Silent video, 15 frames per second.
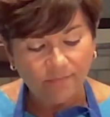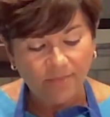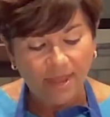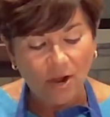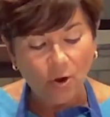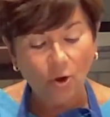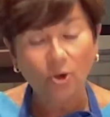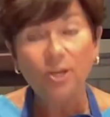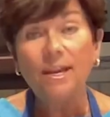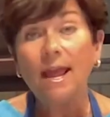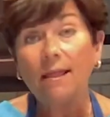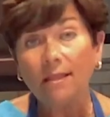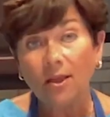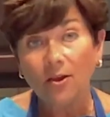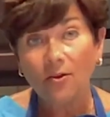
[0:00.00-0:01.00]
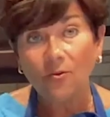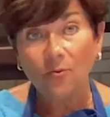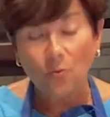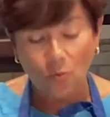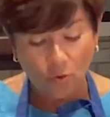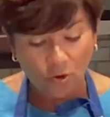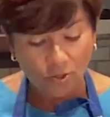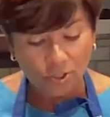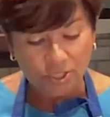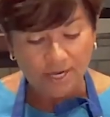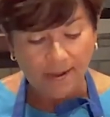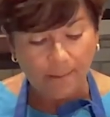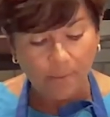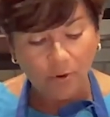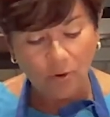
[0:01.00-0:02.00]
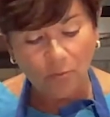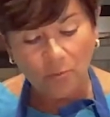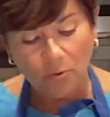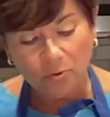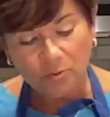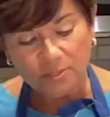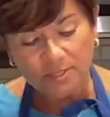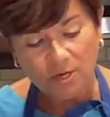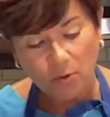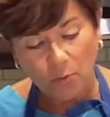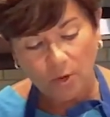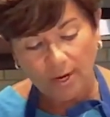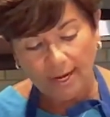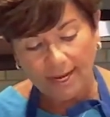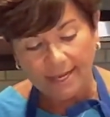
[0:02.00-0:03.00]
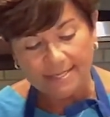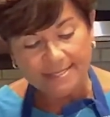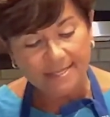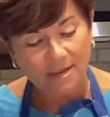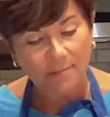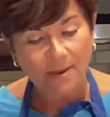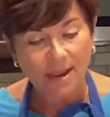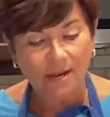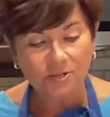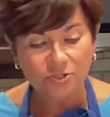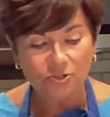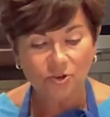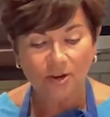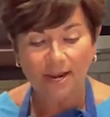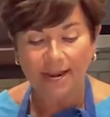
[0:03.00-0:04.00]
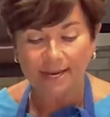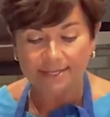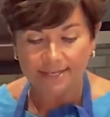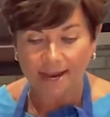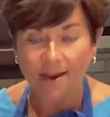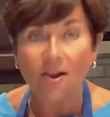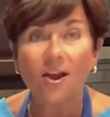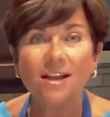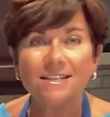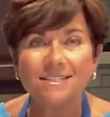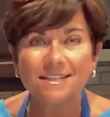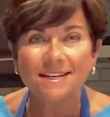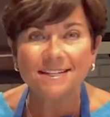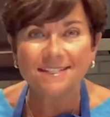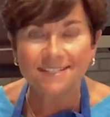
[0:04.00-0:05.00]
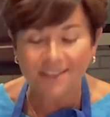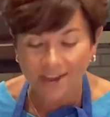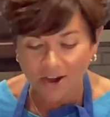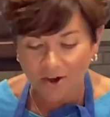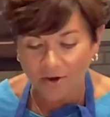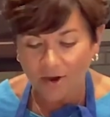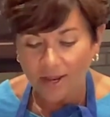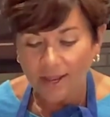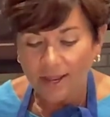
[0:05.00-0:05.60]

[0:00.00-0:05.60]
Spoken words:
They are yellow, orange, and purple, so we're gonna get some extra antioxidants there.